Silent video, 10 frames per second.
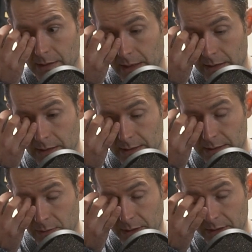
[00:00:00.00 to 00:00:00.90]
this
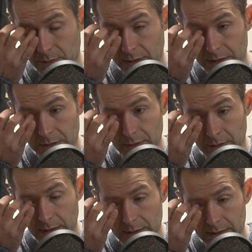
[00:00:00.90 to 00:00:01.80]
2022,
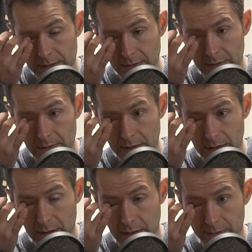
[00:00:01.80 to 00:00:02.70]
the
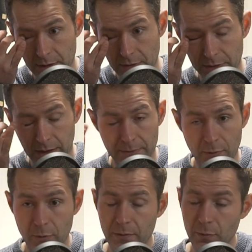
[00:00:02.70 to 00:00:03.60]
economy will pick up
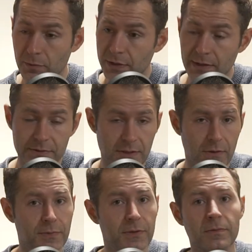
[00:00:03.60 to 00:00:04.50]
more, and we'll be able to
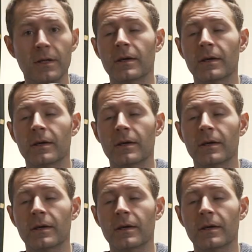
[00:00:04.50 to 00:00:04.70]
open